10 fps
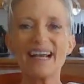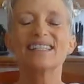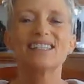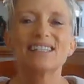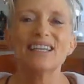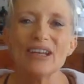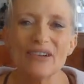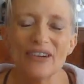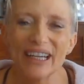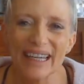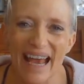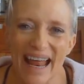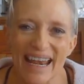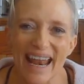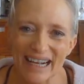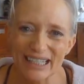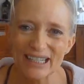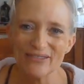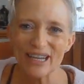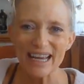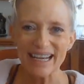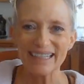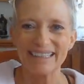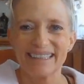See you again next week.